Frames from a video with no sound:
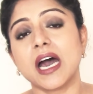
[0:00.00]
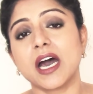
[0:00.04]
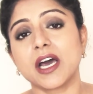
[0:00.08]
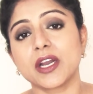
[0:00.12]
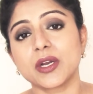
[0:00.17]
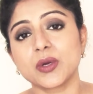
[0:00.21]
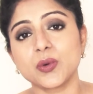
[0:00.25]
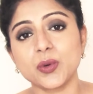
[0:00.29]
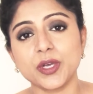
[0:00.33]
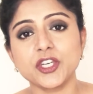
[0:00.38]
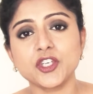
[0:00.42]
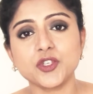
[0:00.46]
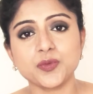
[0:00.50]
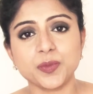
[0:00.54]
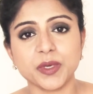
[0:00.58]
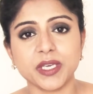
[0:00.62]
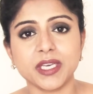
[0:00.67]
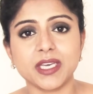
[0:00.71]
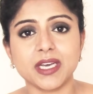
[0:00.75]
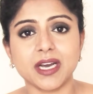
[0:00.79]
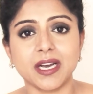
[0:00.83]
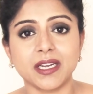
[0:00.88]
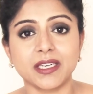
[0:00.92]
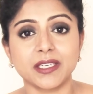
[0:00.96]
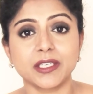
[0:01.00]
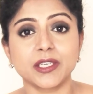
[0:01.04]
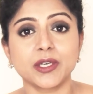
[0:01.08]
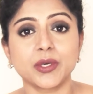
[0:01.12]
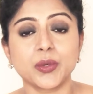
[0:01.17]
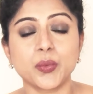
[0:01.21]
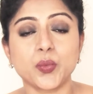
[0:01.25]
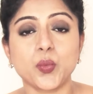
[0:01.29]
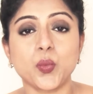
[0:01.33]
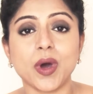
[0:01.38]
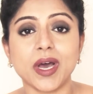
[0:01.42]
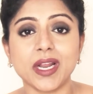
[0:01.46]
are going to be
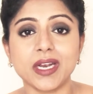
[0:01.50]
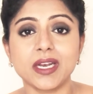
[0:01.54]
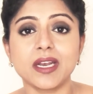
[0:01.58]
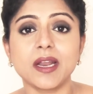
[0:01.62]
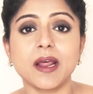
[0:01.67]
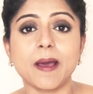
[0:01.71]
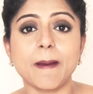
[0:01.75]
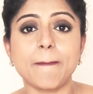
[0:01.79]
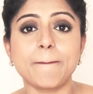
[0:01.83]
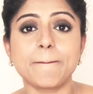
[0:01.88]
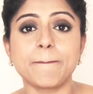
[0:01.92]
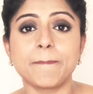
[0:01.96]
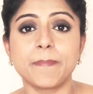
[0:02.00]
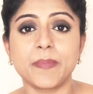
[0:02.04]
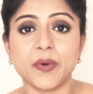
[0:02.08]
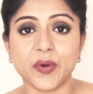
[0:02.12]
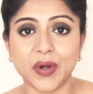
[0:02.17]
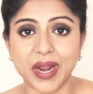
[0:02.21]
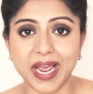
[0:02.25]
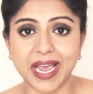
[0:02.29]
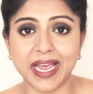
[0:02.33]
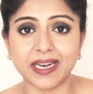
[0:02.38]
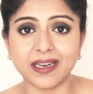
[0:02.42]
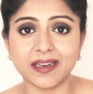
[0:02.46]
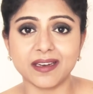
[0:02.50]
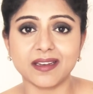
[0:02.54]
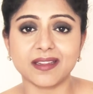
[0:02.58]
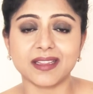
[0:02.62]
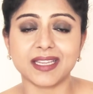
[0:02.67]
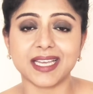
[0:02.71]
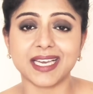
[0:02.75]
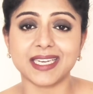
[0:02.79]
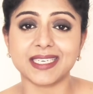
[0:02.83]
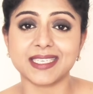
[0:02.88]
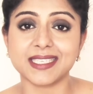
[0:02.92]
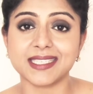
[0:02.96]
under one brand,
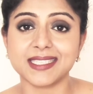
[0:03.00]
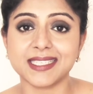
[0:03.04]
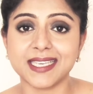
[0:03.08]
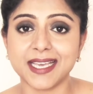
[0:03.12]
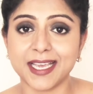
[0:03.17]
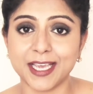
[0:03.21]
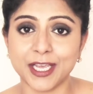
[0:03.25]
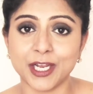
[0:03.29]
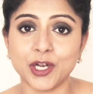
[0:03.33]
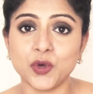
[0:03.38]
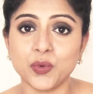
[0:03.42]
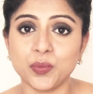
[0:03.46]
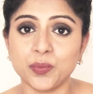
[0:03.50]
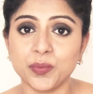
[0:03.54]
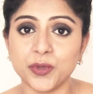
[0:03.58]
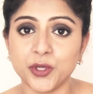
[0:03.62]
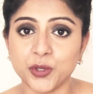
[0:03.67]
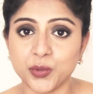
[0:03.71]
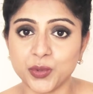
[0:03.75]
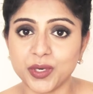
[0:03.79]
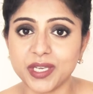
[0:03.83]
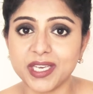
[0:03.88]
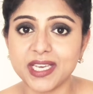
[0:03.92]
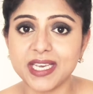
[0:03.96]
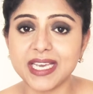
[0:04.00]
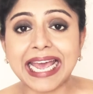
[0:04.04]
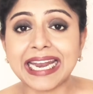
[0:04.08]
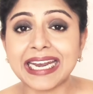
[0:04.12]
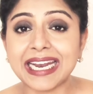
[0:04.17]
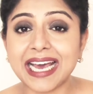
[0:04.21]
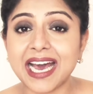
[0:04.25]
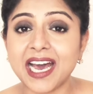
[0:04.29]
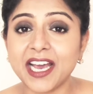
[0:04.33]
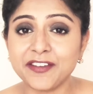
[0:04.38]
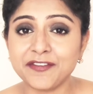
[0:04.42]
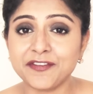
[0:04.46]
that is Halo Beauty.
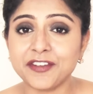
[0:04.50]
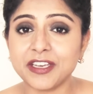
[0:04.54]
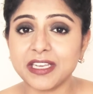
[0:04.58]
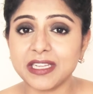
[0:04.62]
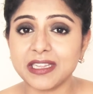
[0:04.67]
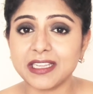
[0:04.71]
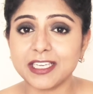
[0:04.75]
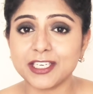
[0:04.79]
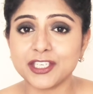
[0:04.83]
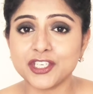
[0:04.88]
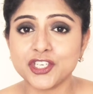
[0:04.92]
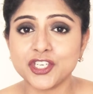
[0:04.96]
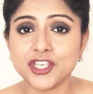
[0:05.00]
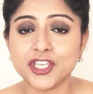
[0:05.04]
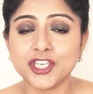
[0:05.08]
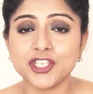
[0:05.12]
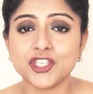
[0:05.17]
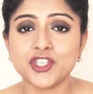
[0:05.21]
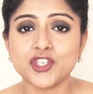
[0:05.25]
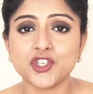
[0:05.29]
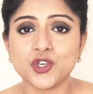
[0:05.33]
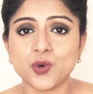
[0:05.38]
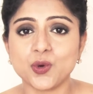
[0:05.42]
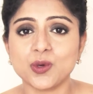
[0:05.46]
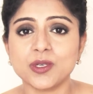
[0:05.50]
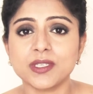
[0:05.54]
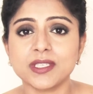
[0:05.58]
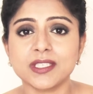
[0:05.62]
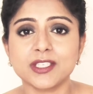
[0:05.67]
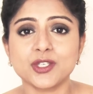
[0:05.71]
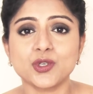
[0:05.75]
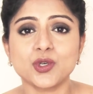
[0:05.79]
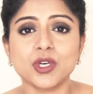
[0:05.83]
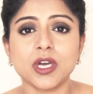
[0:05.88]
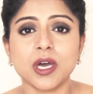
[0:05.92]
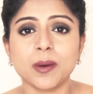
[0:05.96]
And I feel that she chose
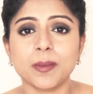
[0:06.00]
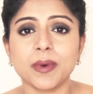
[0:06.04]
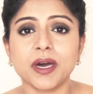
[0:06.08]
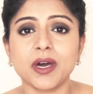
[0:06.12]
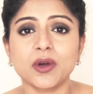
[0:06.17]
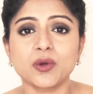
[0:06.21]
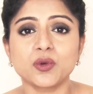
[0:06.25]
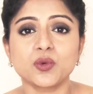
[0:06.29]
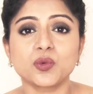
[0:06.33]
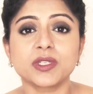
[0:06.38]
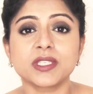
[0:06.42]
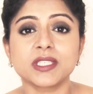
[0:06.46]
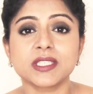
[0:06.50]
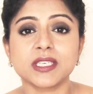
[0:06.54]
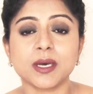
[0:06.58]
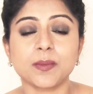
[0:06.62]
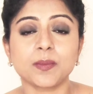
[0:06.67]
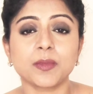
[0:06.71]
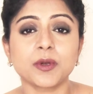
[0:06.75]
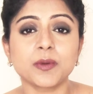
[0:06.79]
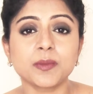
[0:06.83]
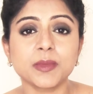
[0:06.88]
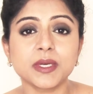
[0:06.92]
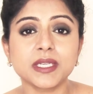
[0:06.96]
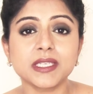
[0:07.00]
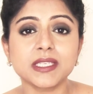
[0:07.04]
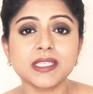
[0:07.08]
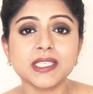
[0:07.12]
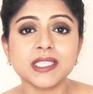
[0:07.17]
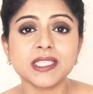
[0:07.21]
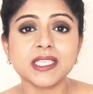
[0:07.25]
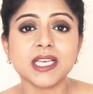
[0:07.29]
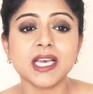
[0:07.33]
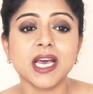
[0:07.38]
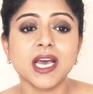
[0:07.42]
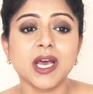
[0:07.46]
to come out with
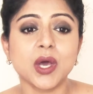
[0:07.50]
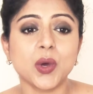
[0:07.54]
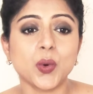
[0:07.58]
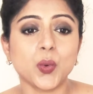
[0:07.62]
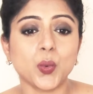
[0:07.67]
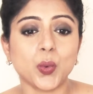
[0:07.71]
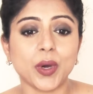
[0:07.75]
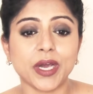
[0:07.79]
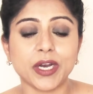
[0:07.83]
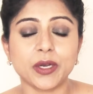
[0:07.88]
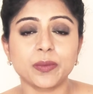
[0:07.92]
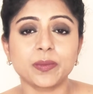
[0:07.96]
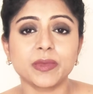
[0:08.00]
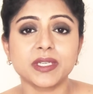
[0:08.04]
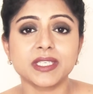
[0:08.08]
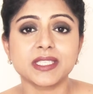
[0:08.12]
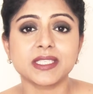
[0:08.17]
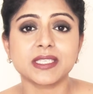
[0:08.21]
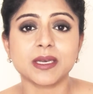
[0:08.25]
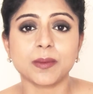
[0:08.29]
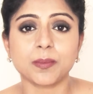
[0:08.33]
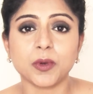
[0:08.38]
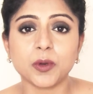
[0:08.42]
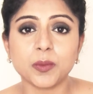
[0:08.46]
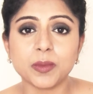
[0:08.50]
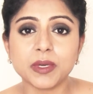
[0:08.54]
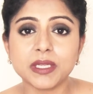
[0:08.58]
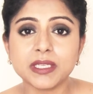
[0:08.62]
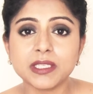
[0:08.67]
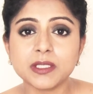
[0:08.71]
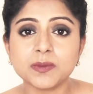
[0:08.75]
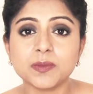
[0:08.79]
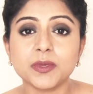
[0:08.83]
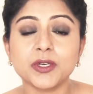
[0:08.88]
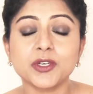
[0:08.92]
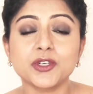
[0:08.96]
supplements, vitamin
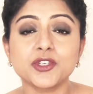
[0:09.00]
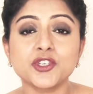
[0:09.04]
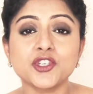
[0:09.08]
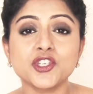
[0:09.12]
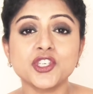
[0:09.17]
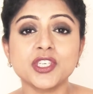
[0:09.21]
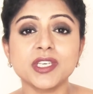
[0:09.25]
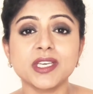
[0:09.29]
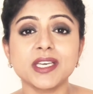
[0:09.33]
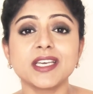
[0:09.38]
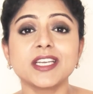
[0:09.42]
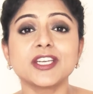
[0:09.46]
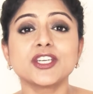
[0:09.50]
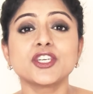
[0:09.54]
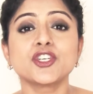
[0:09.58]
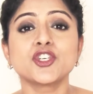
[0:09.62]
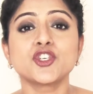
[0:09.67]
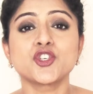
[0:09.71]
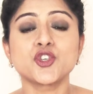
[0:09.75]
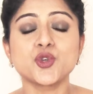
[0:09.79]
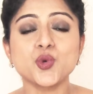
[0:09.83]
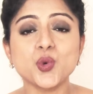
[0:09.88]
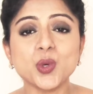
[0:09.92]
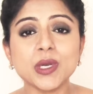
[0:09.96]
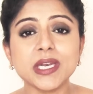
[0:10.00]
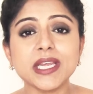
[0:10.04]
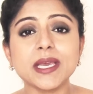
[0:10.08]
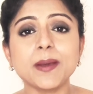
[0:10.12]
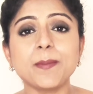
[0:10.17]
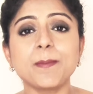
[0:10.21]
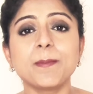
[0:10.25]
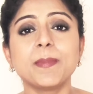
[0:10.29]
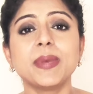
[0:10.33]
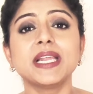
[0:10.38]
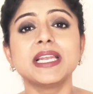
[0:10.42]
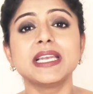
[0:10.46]
supplements, because she truly
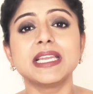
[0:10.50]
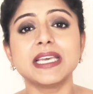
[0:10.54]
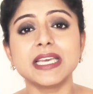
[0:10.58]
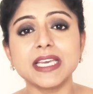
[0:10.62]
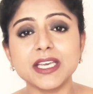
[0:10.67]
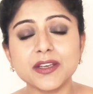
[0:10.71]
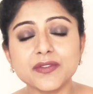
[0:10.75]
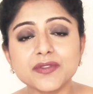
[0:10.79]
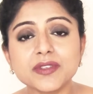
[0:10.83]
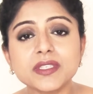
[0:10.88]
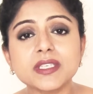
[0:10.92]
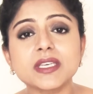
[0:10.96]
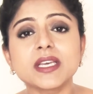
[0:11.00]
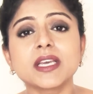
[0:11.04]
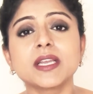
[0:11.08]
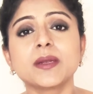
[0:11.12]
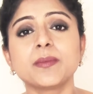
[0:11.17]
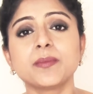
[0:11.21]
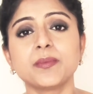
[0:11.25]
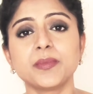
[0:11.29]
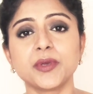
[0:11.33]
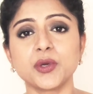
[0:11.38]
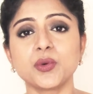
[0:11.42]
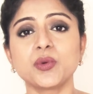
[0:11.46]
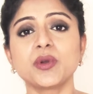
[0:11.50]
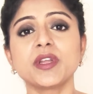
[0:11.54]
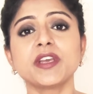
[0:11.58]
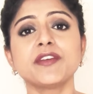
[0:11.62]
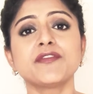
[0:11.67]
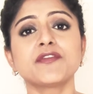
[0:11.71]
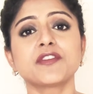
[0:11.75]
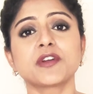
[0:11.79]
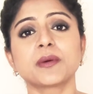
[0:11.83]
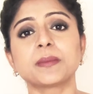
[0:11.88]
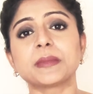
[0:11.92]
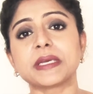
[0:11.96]
believes in
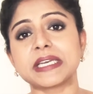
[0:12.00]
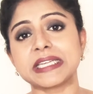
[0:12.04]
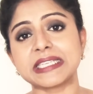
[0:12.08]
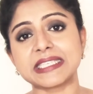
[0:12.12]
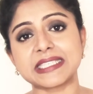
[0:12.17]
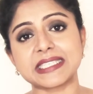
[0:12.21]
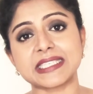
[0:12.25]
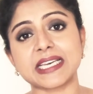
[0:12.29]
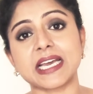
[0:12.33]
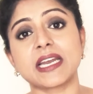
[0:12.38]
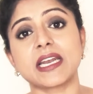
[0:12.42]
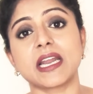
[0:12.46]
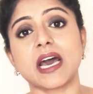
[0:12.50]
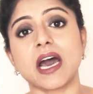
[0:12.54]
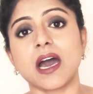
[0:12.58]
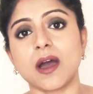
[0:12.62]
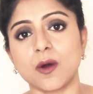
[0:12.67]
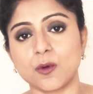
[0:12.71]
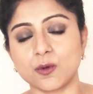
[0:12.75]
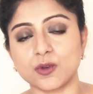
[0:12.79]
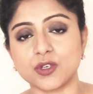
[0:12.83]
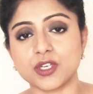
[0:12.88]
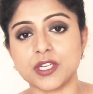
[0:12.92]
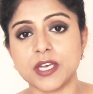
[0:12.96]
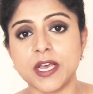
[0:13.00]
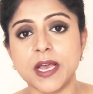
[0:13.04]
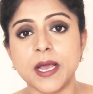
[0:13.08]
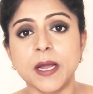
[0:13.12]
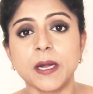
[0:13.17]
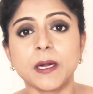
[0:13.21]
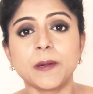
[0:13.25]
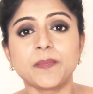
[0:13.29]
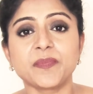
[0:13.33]
beauty from inside out.